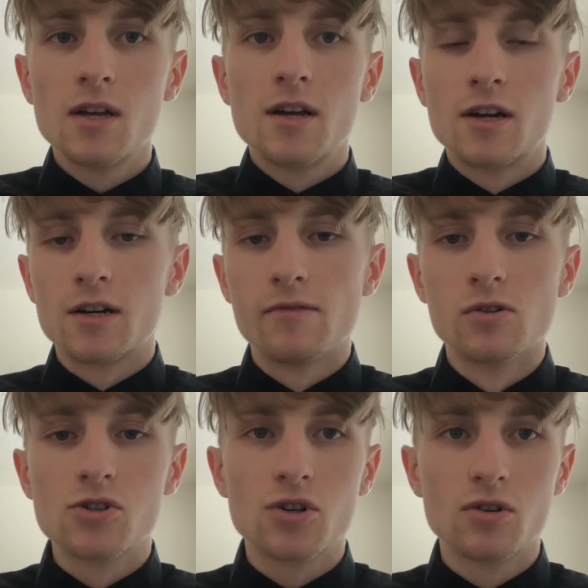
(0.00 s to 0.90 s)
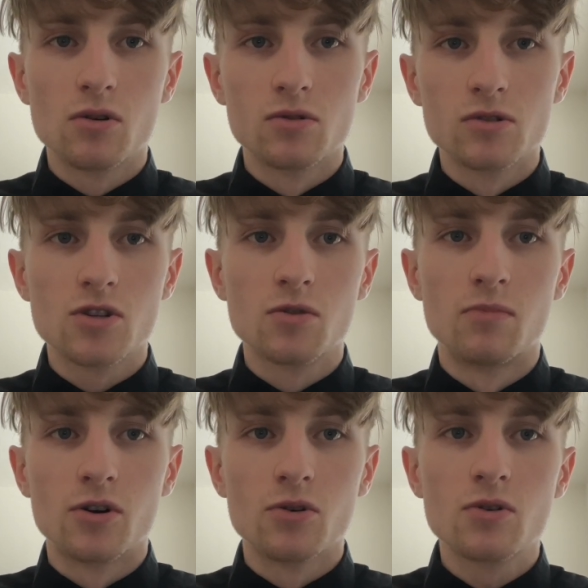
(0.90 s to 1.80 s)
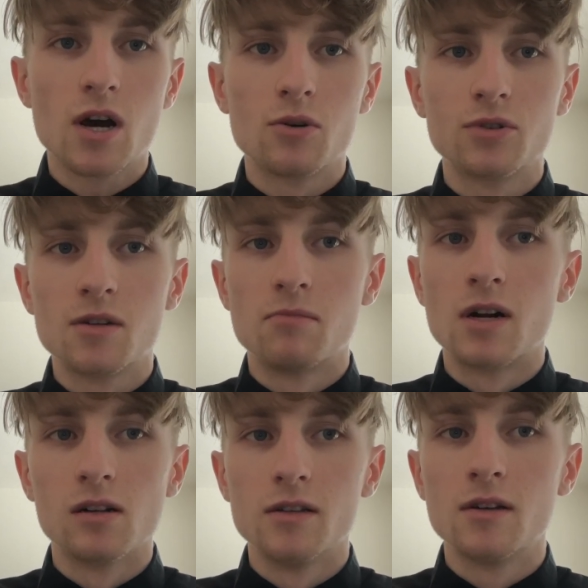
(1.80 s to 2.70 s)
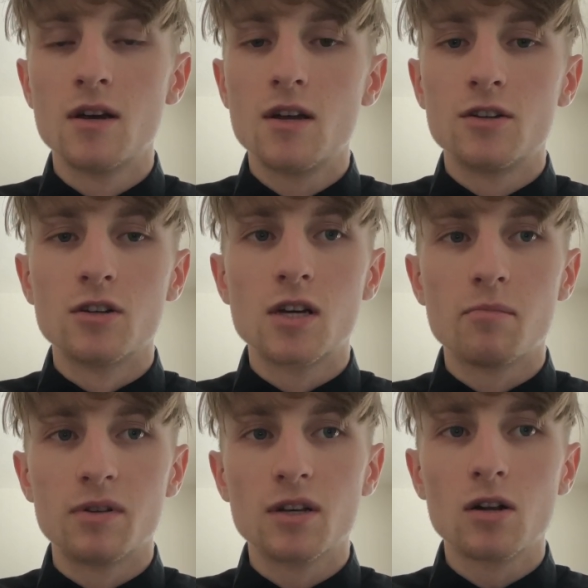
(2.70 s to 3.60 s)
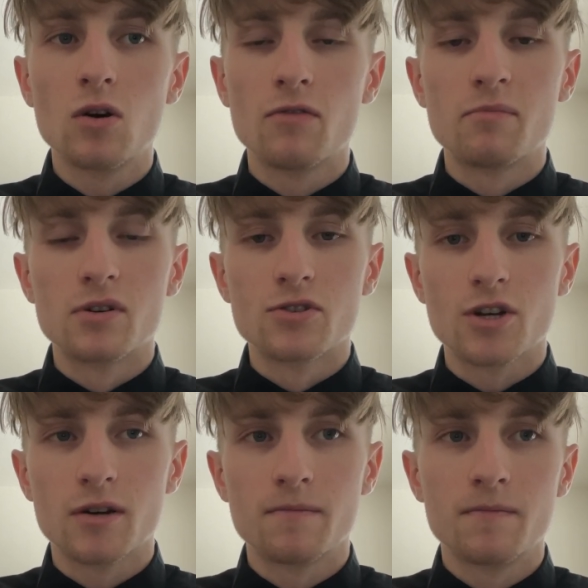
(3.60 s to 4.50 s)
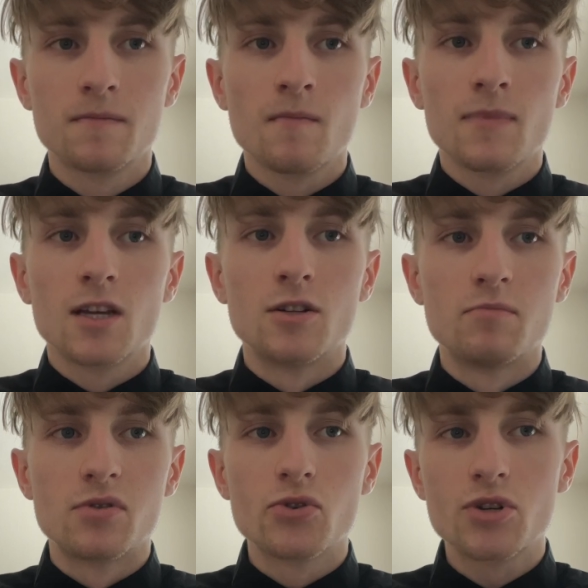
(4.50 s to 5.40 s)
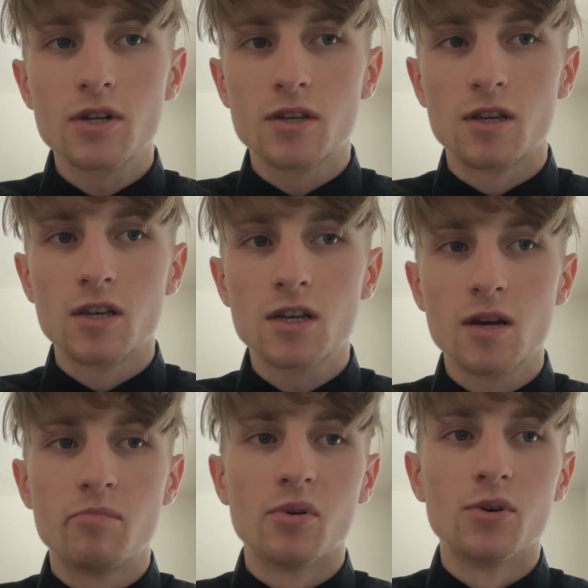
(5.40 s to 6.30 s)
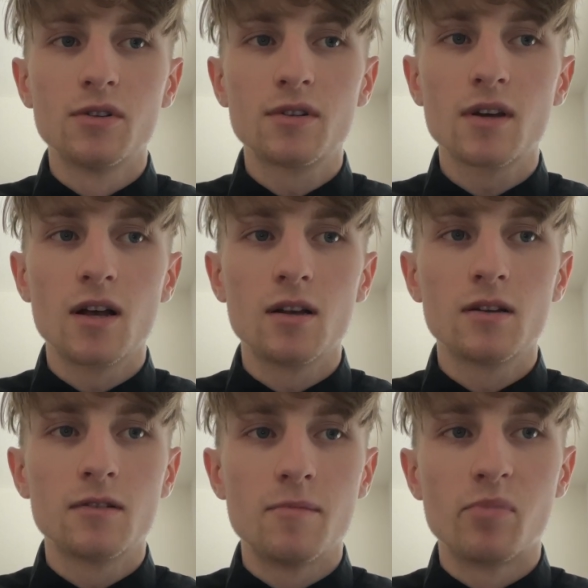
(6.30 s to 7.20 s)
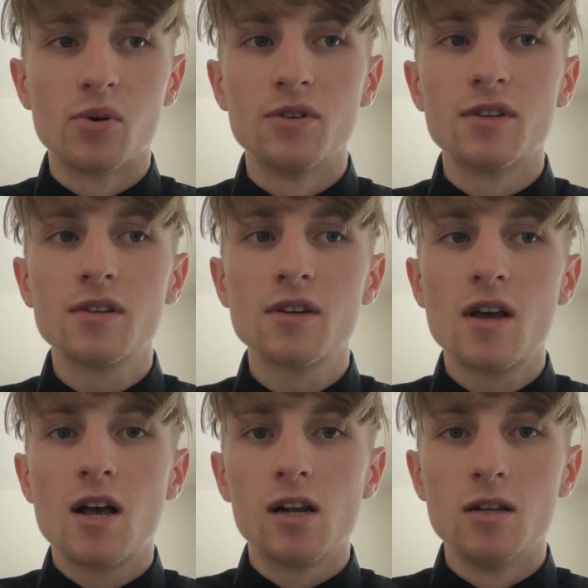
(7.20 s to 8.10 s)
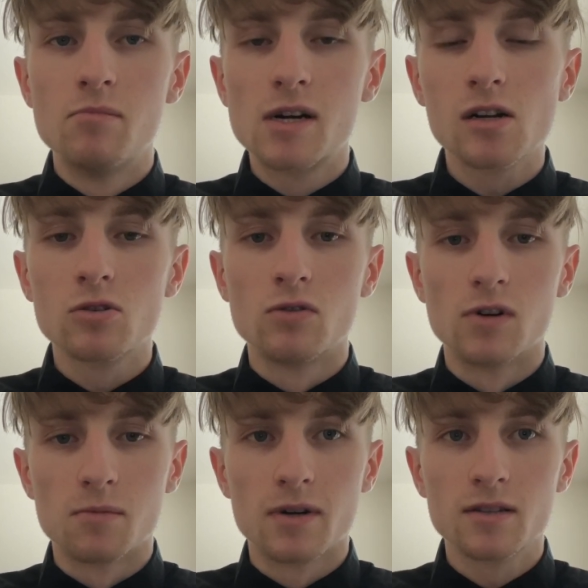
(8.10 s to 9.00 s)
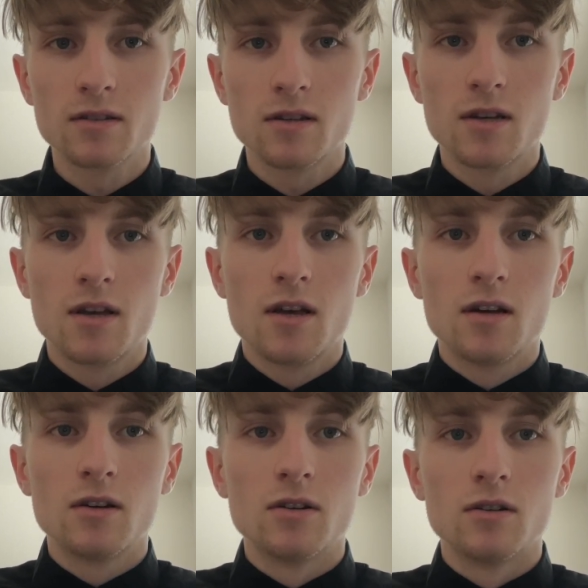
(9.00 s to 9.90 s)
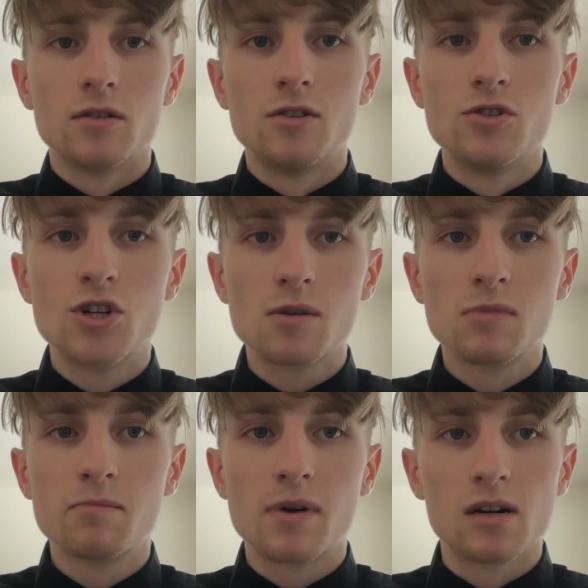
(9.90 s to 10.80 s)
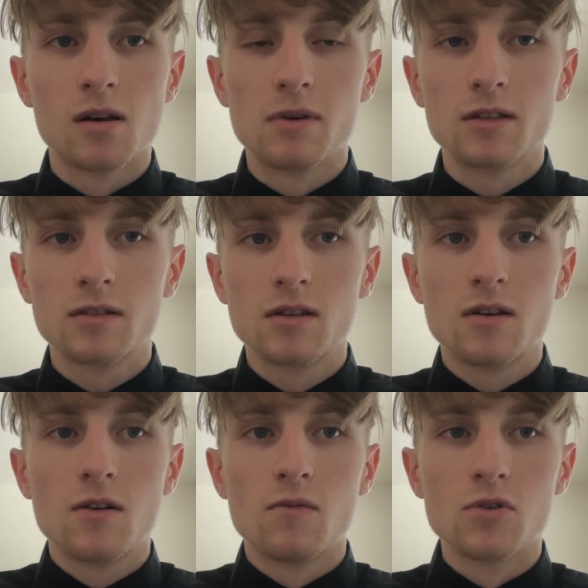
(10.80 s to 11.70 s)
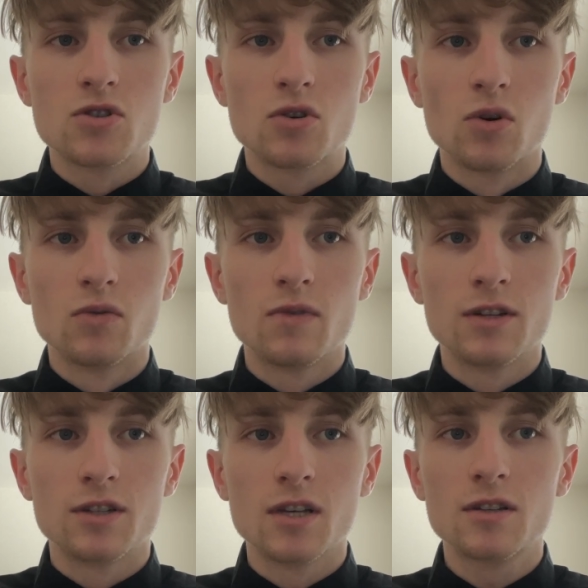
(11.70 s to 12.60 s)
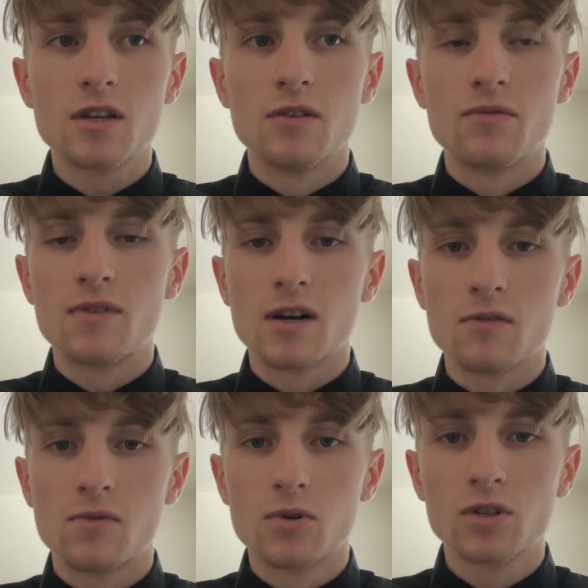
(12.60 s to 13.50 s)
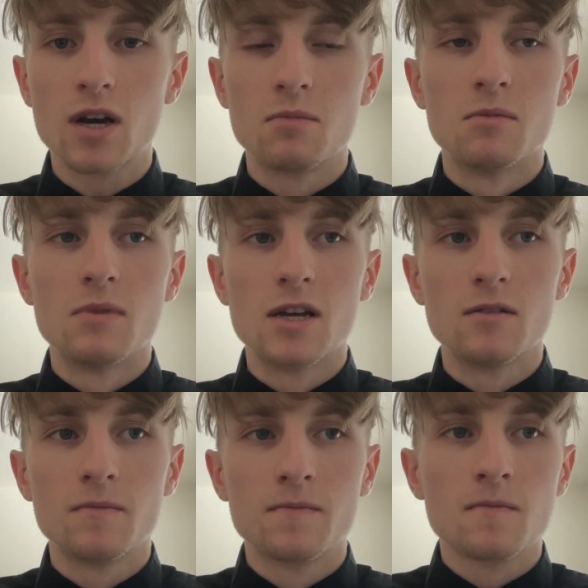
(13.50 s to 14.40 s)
Revolution also broke out in Berlin, the capital of Prussia. The Prussian king appointed a liberal government. The German parliament was convened in Frankfurt am Main,